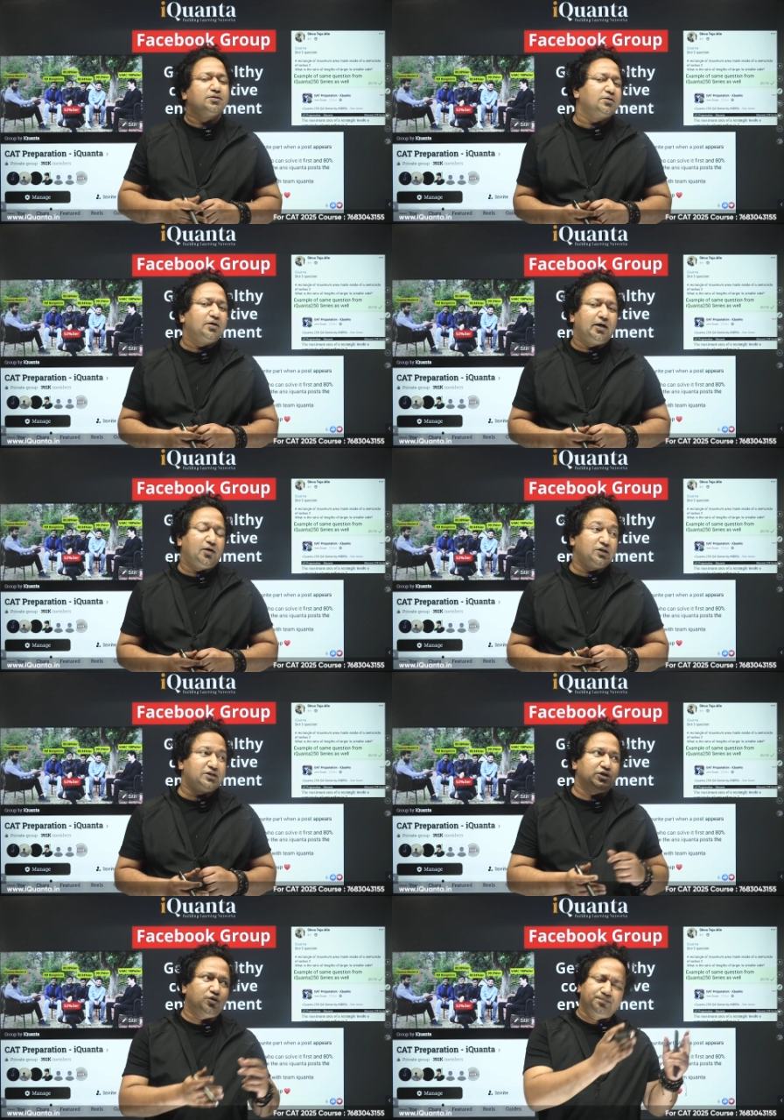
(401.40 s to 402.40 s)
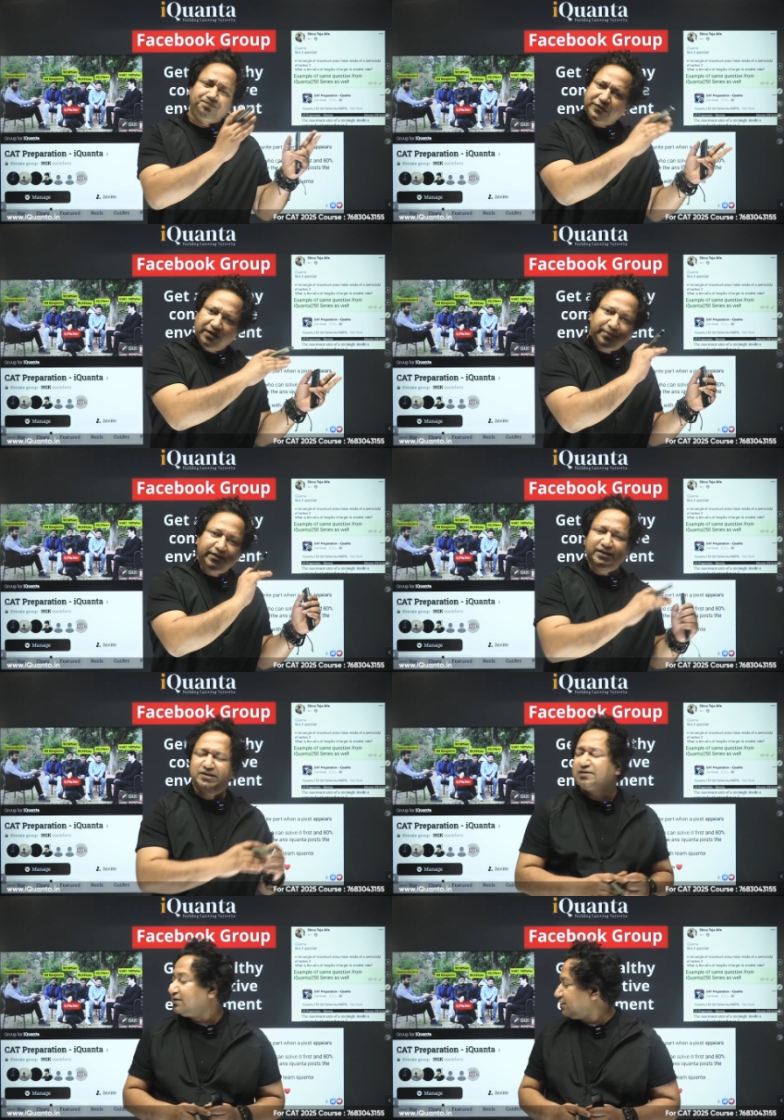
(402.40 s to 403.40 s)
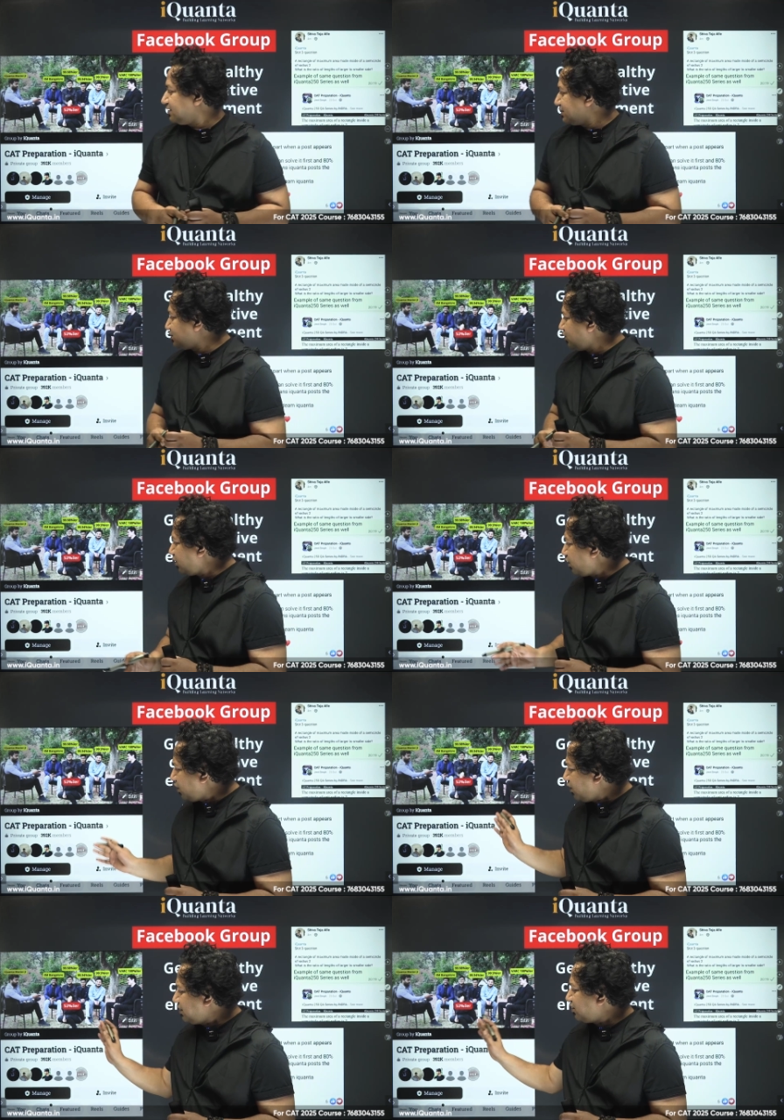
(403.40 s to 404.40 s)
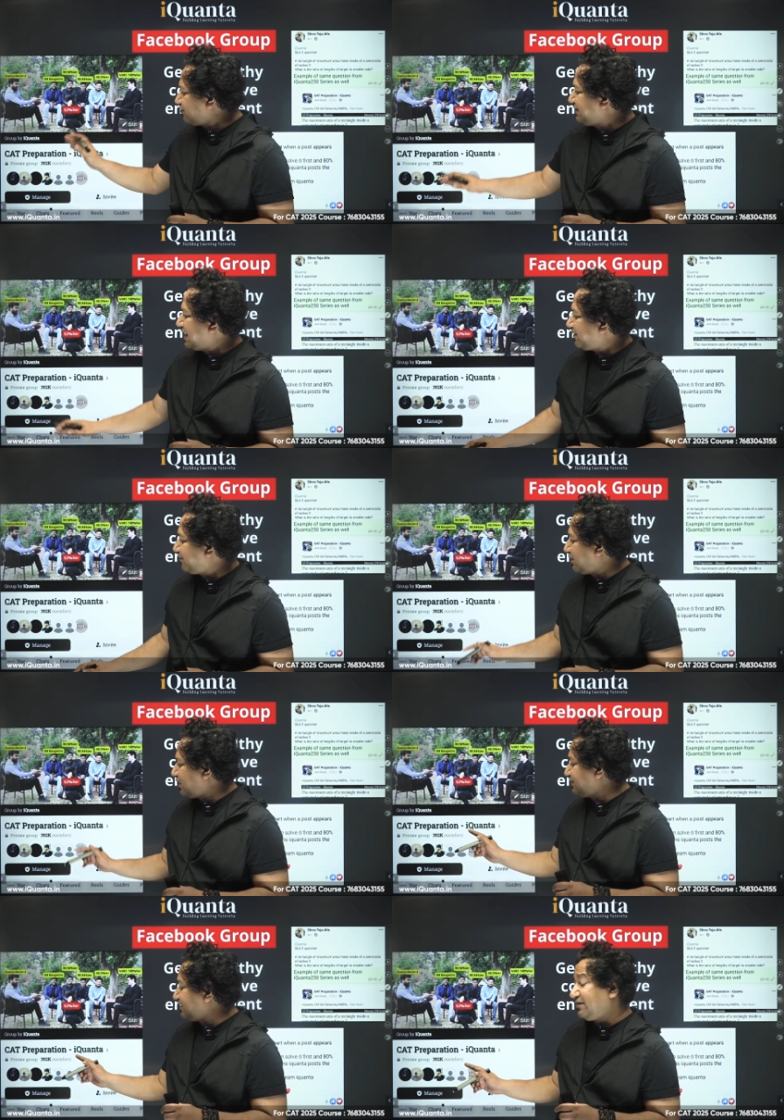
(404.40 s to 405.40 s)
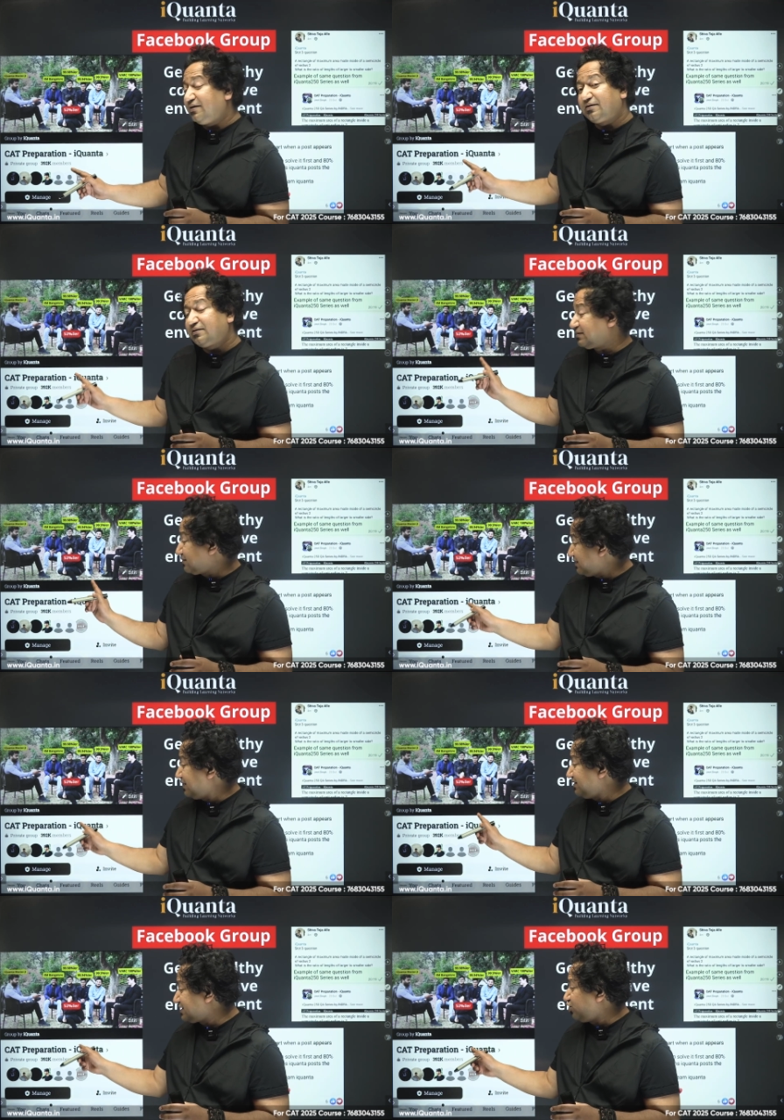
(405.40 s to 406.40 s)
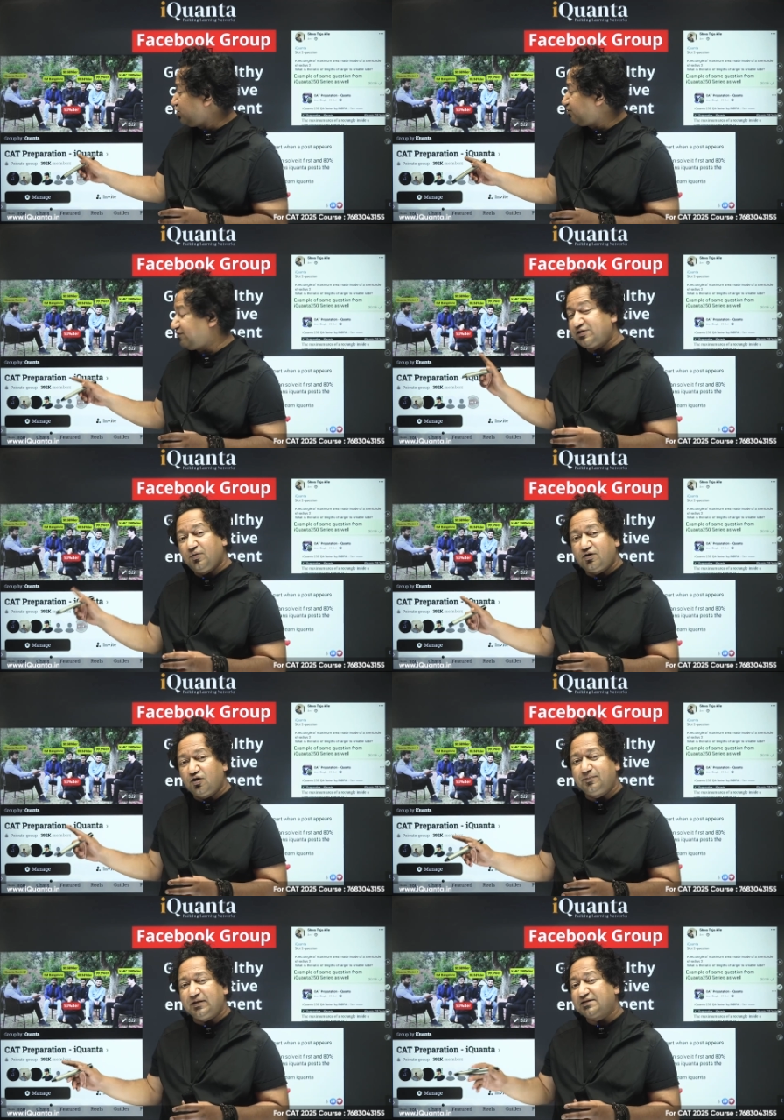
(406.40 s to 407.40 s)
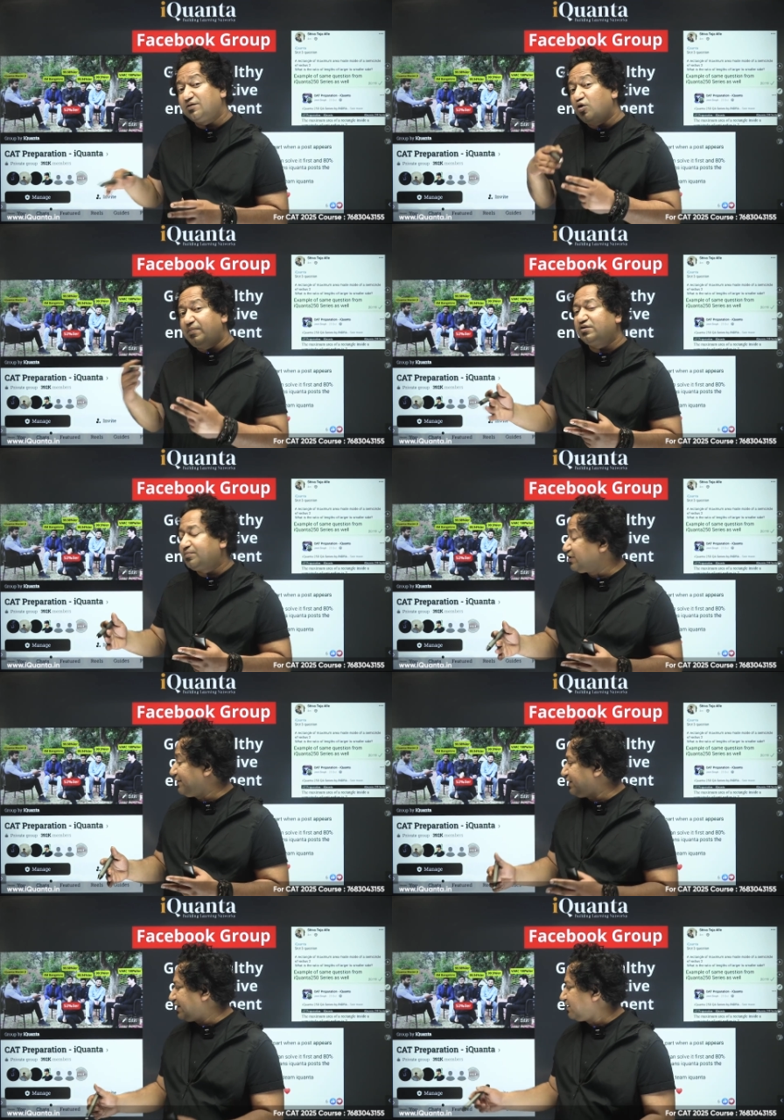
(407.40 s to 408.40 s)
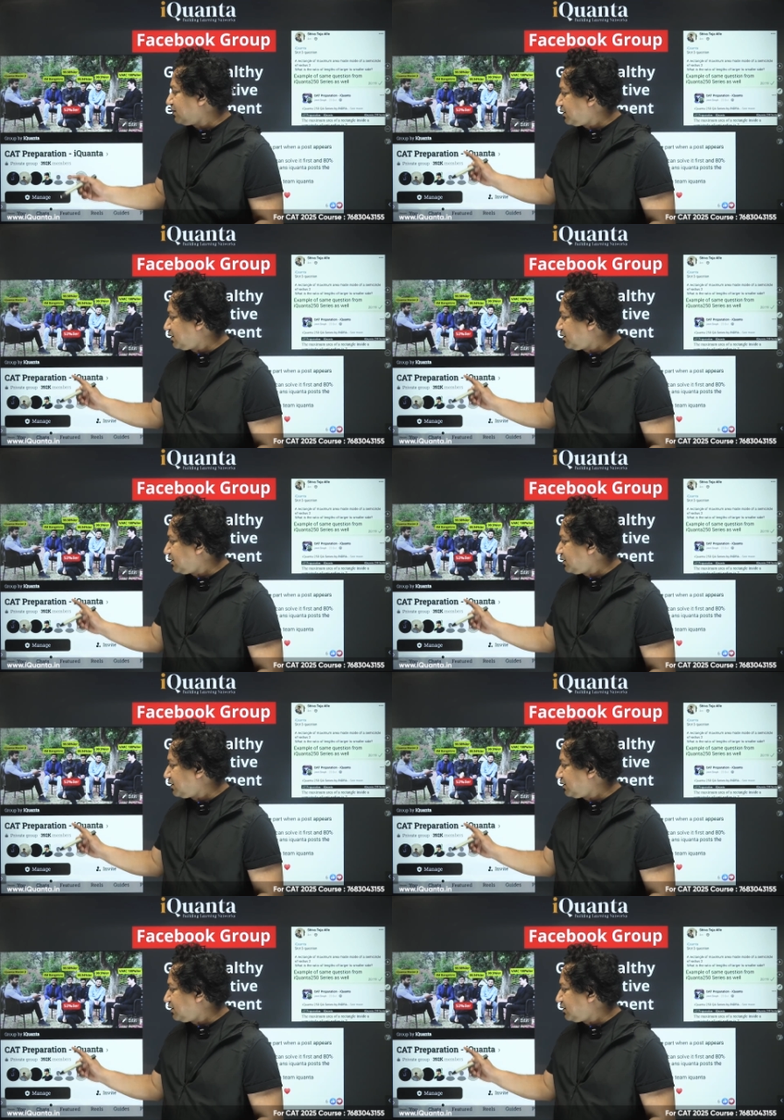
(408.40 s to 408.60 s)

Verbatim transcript: and also previous. So all of them are there in a in this group, Facebook group, that's an open group to everyone.